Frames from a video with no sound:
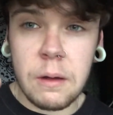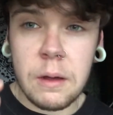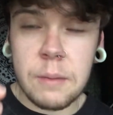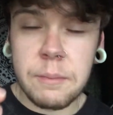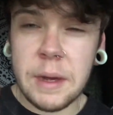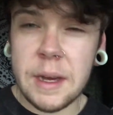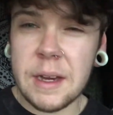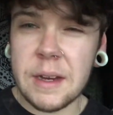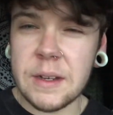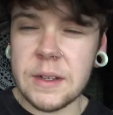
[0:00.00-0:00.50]

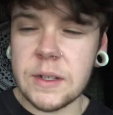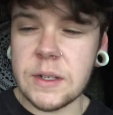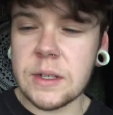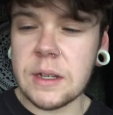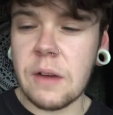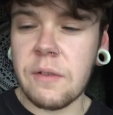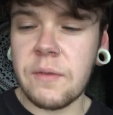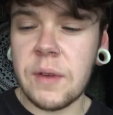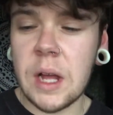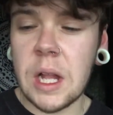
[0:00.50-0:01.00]
because
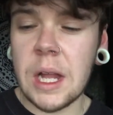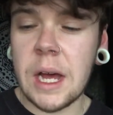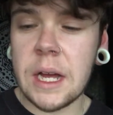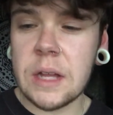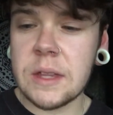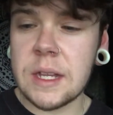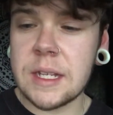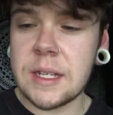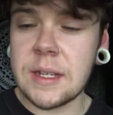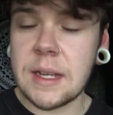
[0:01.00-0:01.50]
I feel like
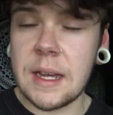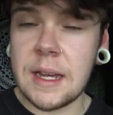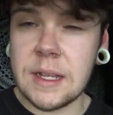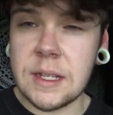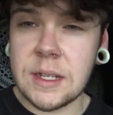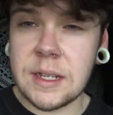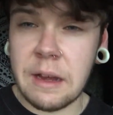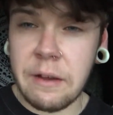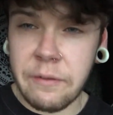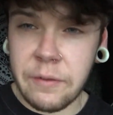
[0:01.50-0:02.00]
this is
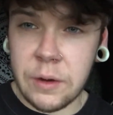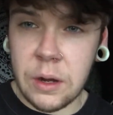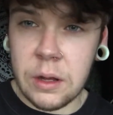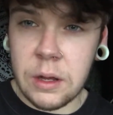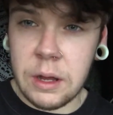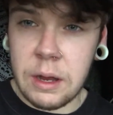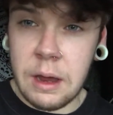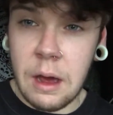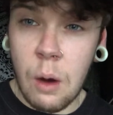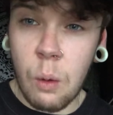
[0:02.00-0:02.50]

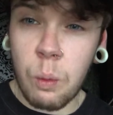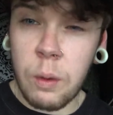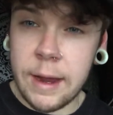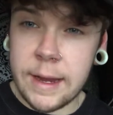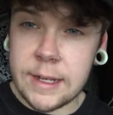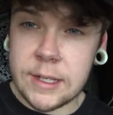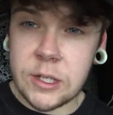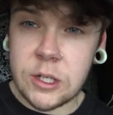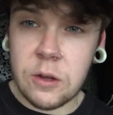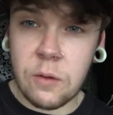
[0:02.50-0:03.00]
definitely a
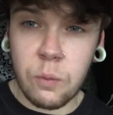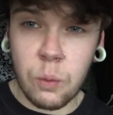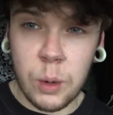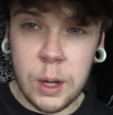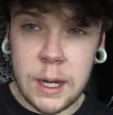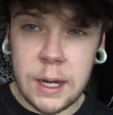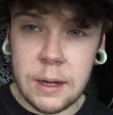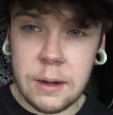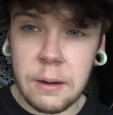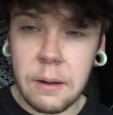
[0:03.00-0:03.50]
waste of
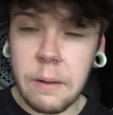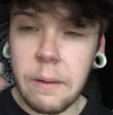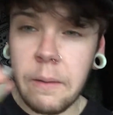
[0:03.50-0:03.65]
weed.